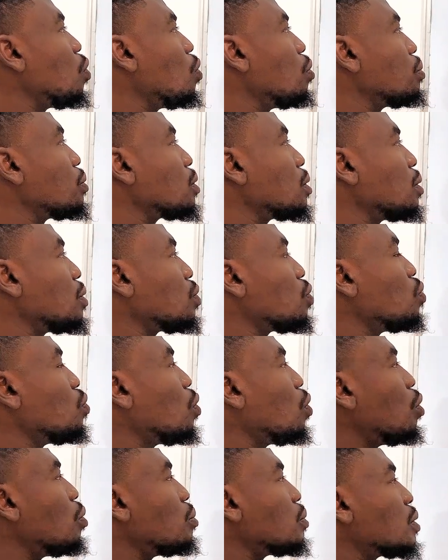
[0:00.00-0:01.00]
ohms and 2
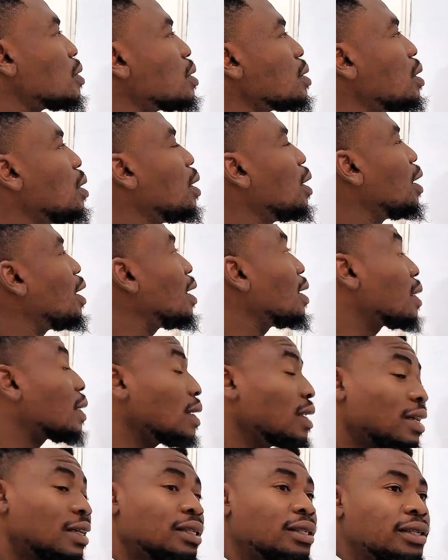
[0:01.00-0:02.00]
ohms are
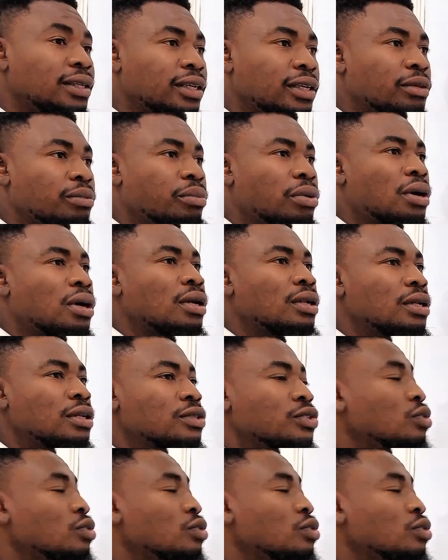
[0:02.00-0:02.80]
clearly in parallel,